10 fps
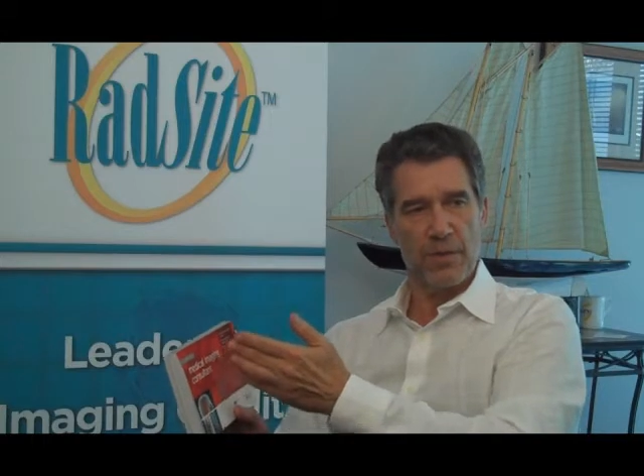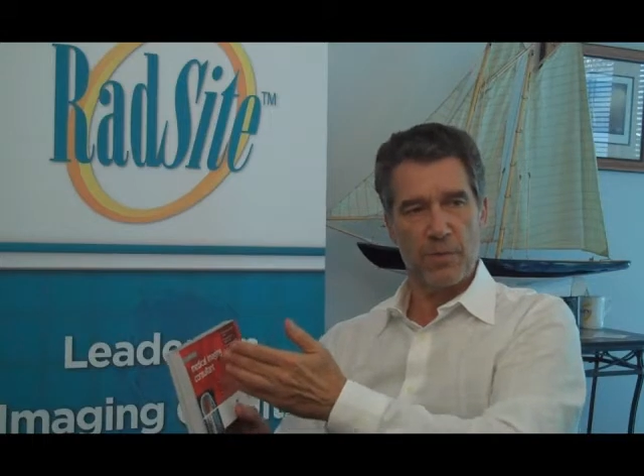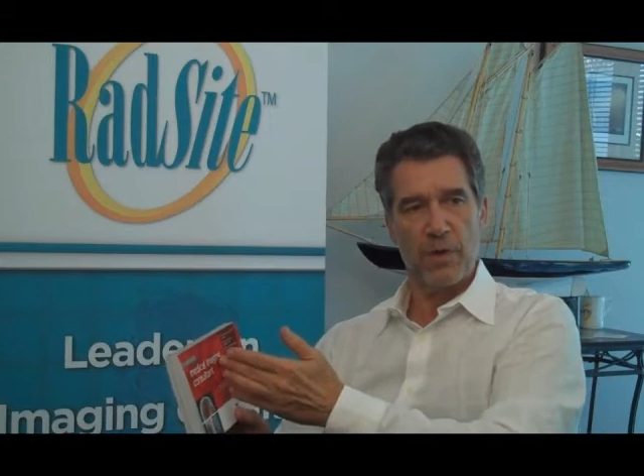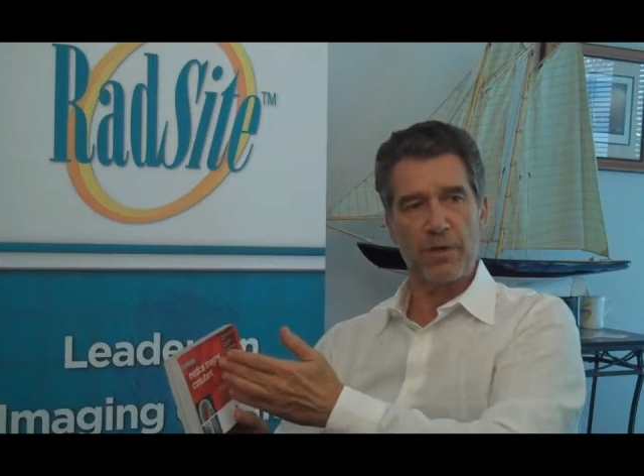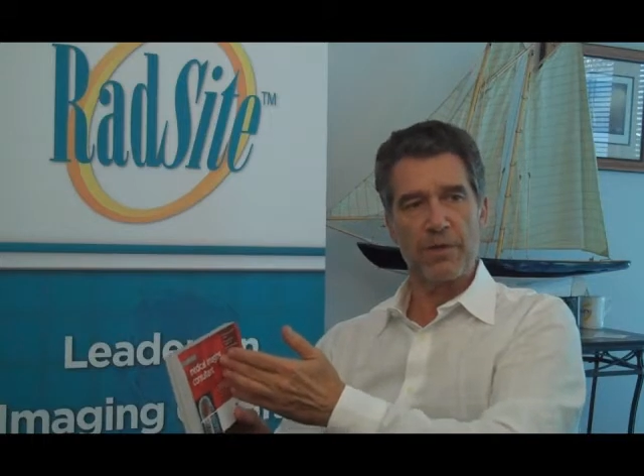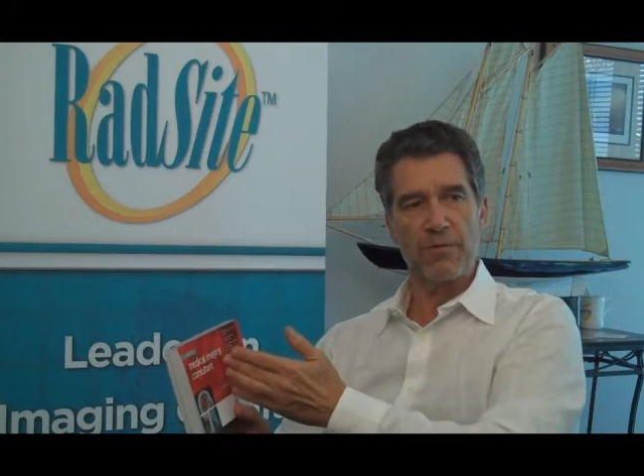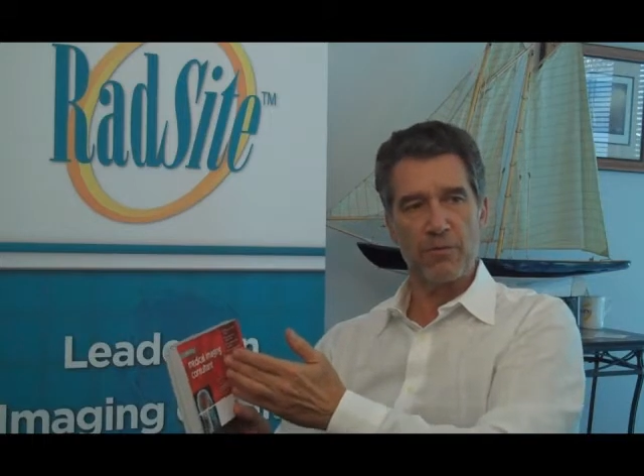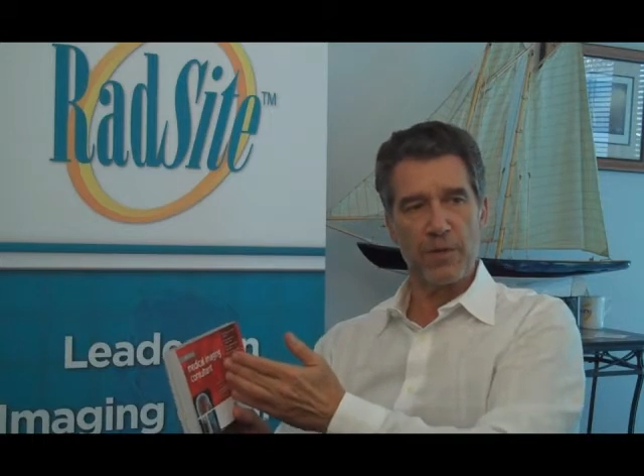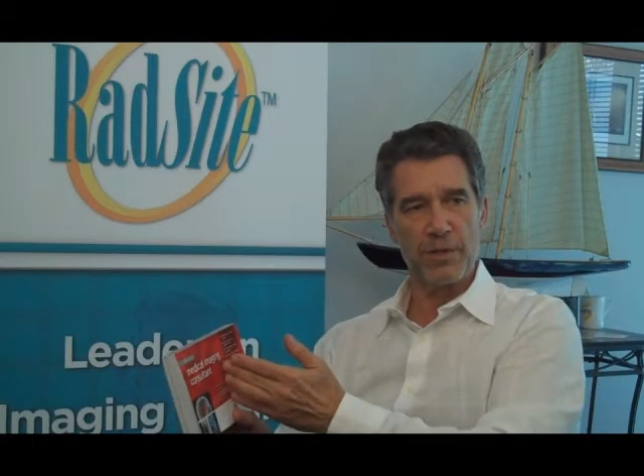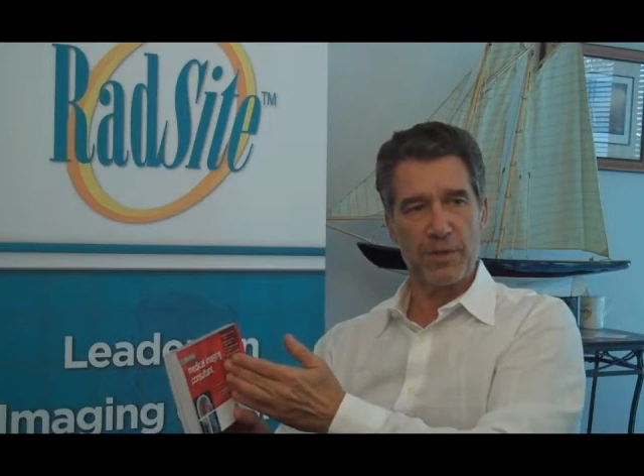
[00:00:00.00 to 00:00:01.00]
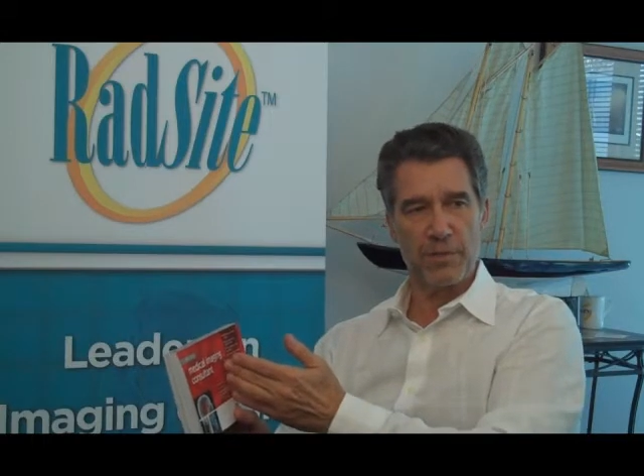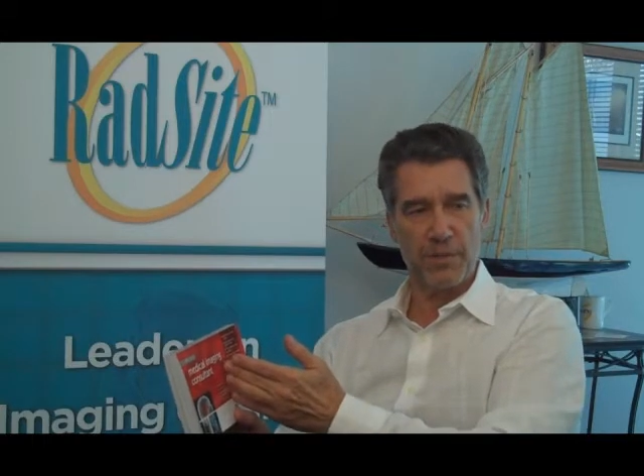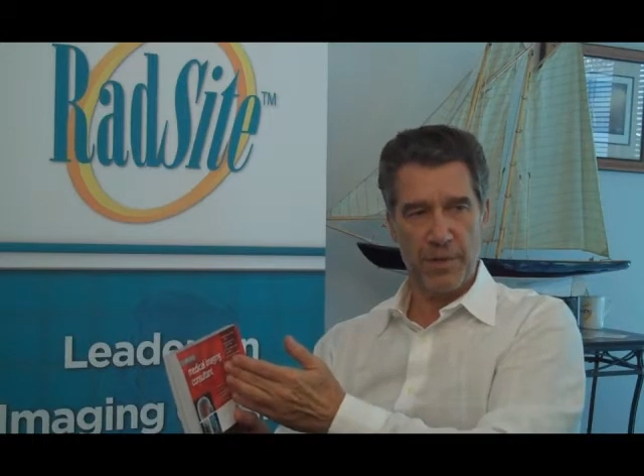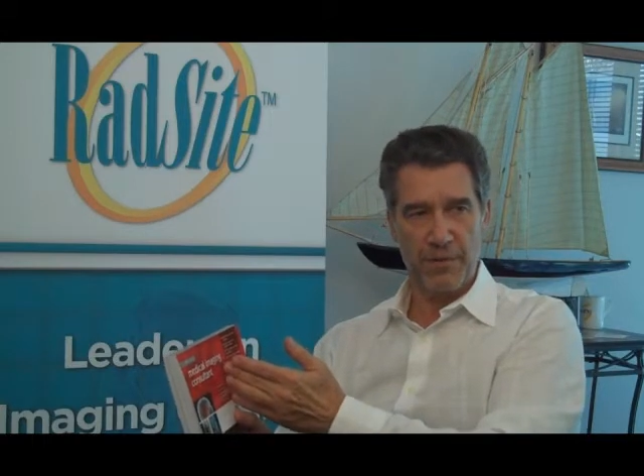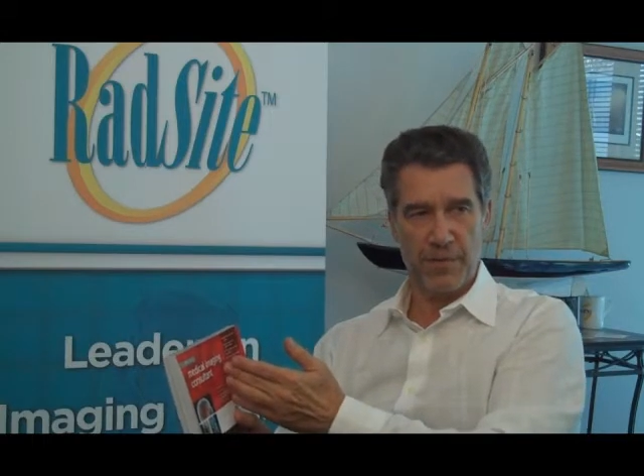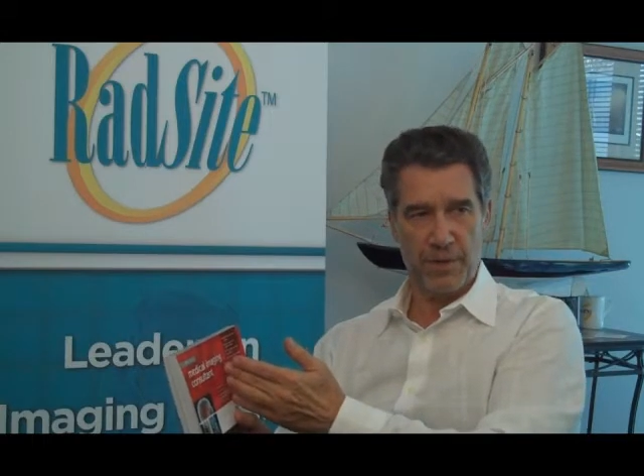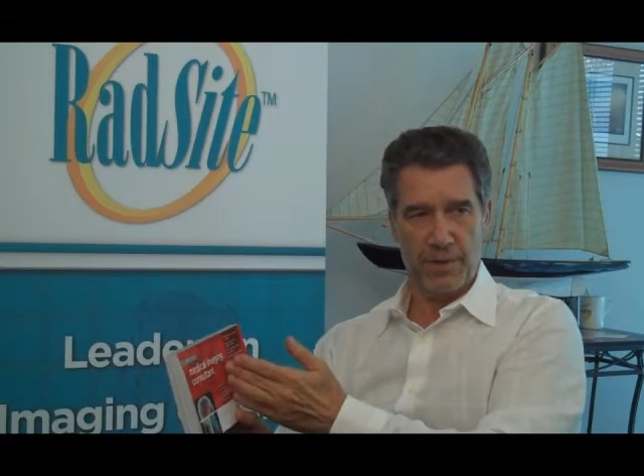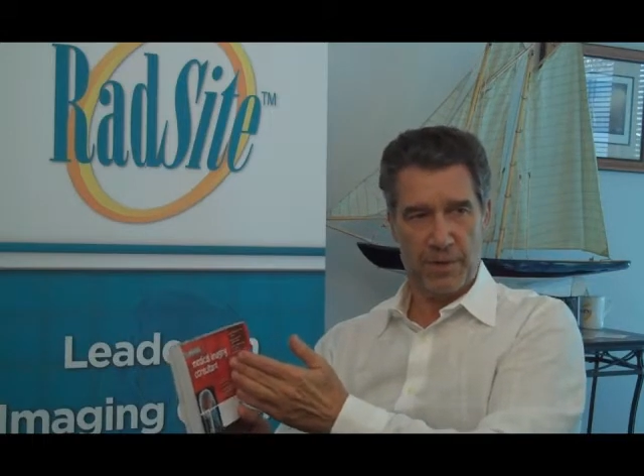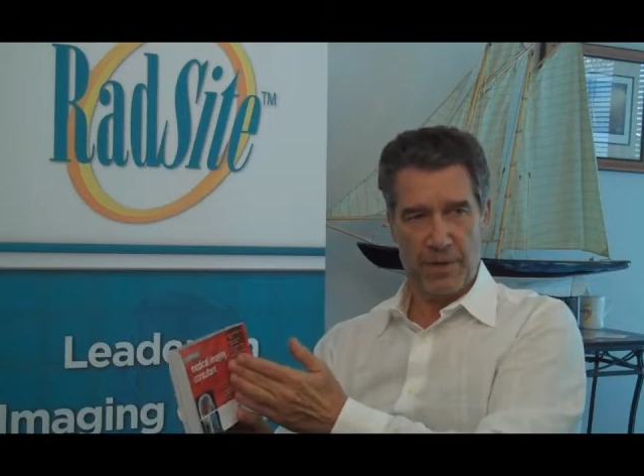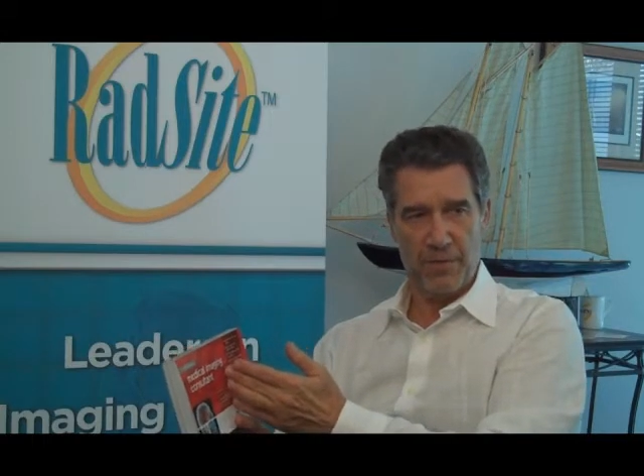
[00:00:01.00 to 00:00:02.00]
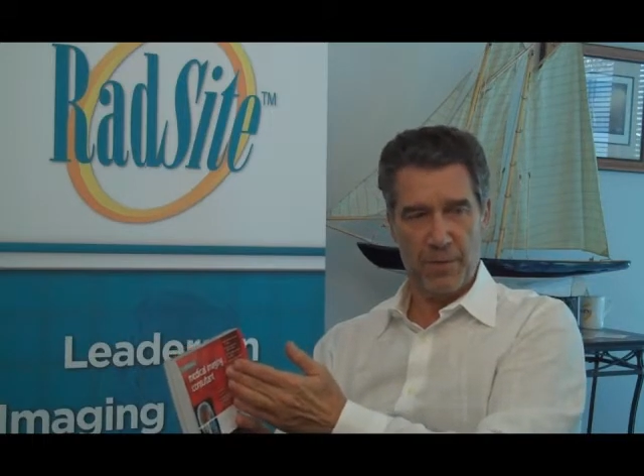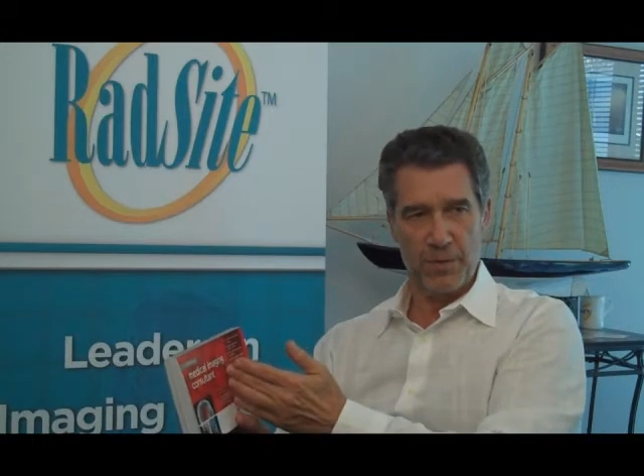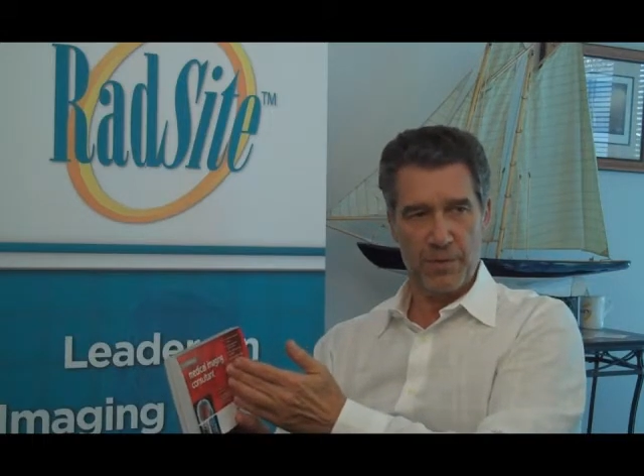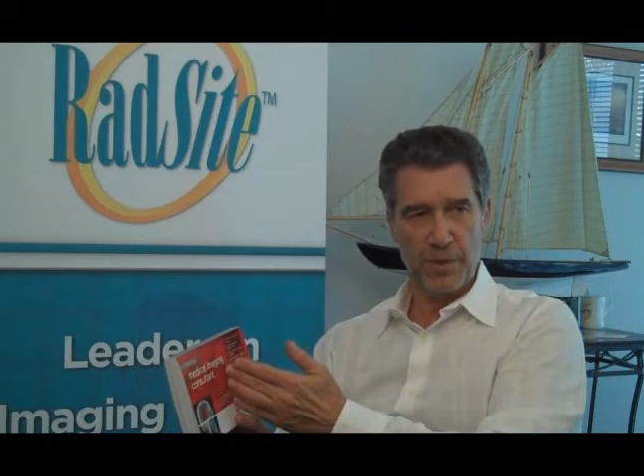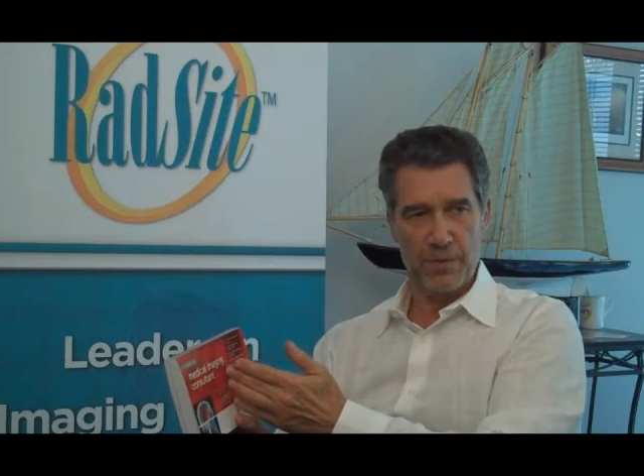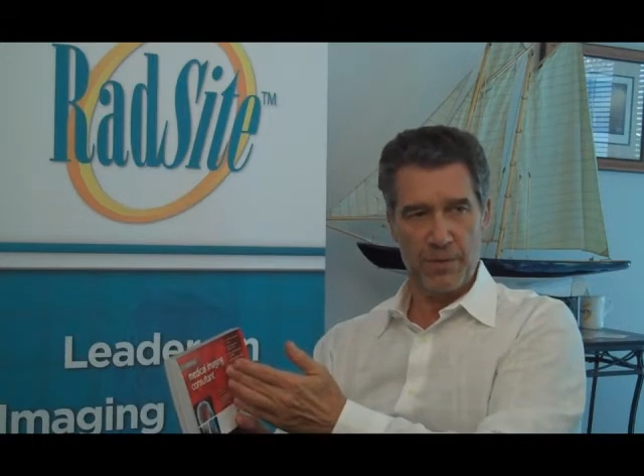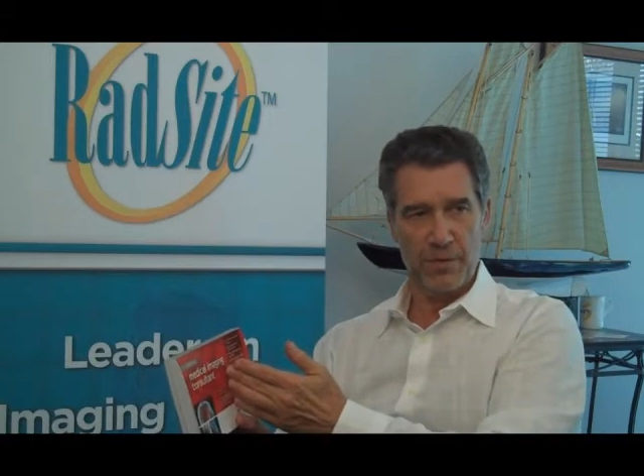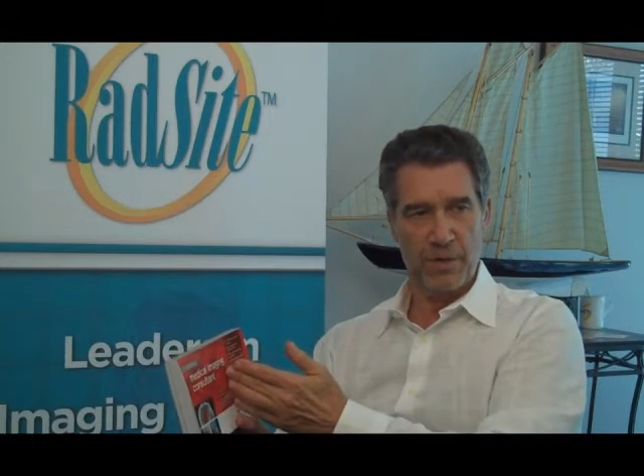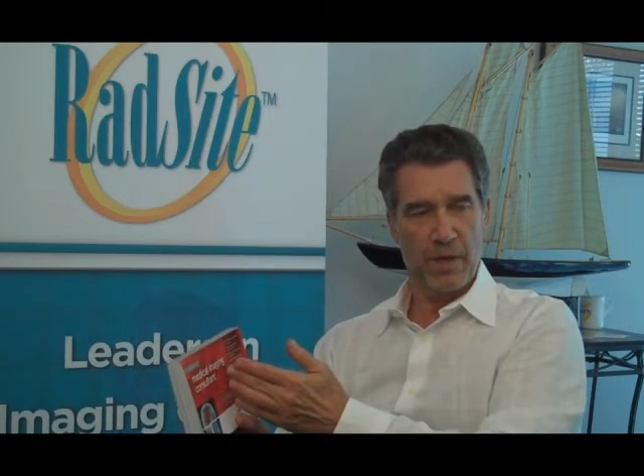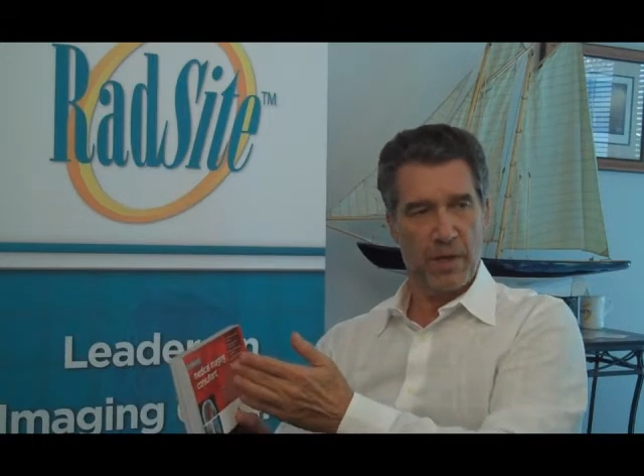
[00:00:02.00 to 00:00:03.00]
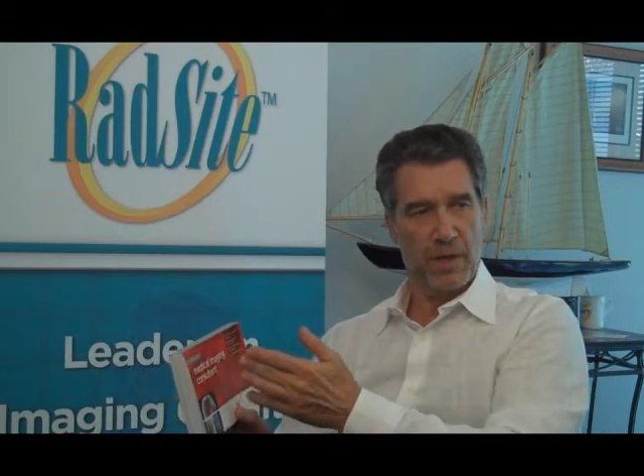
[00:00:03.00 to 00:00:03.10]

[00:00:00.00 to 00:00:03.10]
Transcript: the relative risk and benefit of the procedure,